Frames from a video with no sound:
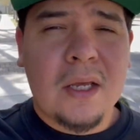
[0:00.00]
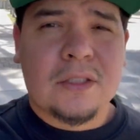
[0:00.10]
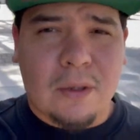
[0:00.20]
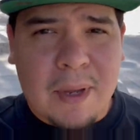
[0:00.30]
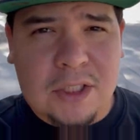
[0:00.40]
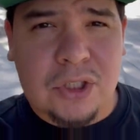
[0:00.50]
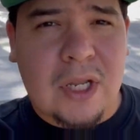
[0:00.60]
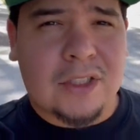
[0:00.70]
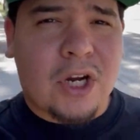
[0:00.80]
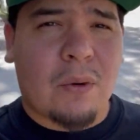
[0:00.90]
So make sure
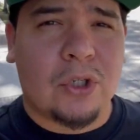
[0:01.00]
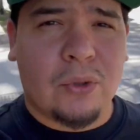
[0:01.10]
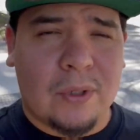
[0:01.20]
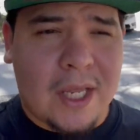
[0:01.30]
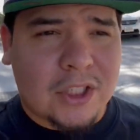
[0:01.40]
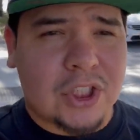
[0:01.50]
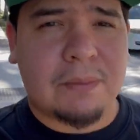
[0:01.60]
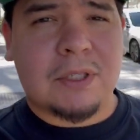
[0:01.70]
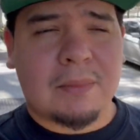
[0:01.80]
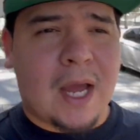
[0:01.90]
that y'all were doing that Ship
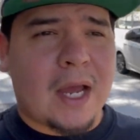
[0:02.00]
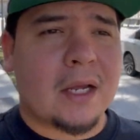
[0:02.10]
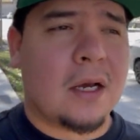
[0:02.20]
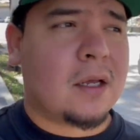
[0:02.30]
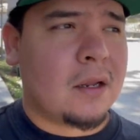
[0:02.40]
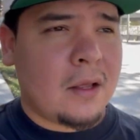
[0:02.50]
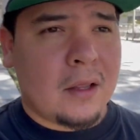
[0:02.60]
to Me icon.